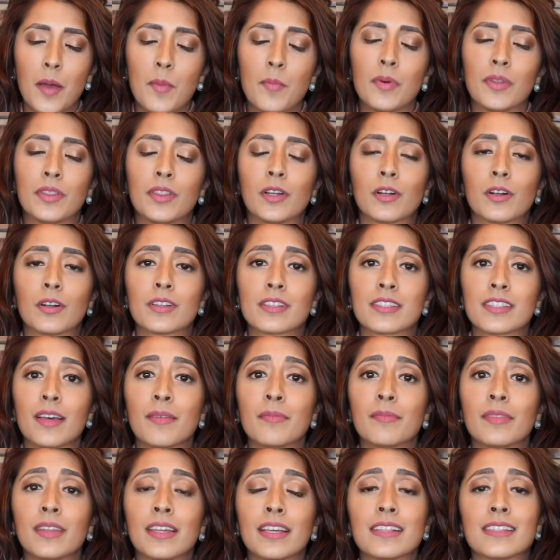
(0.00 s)
but there are
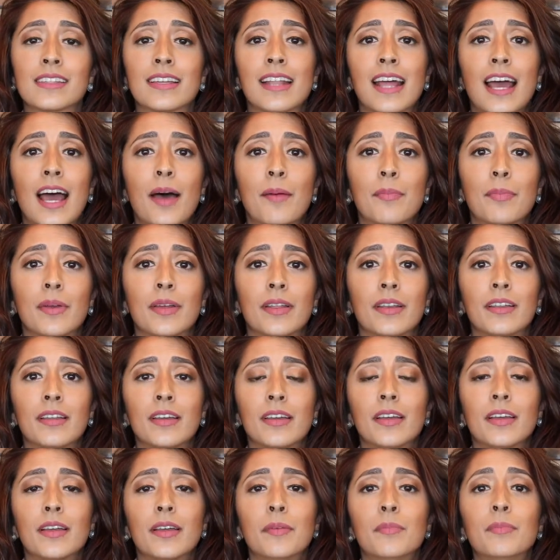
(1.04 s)
some things that happen
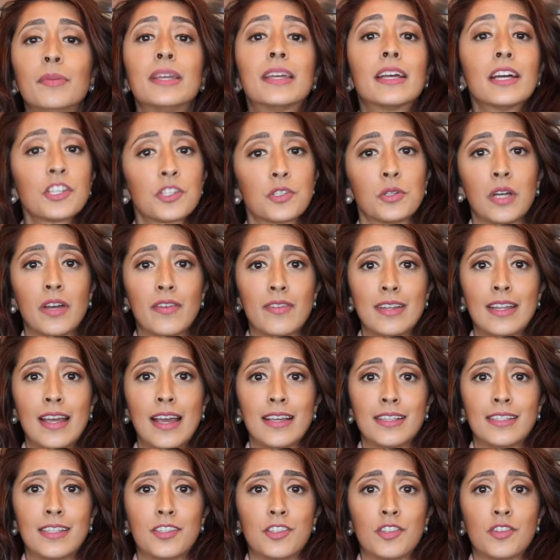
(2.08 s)
because you have a
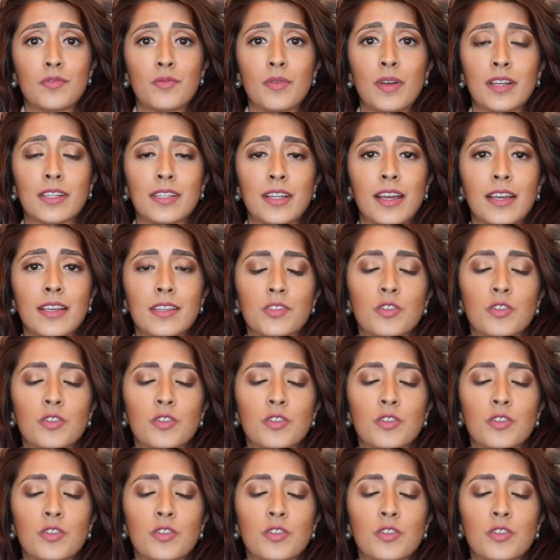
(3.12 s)
diastasis recti.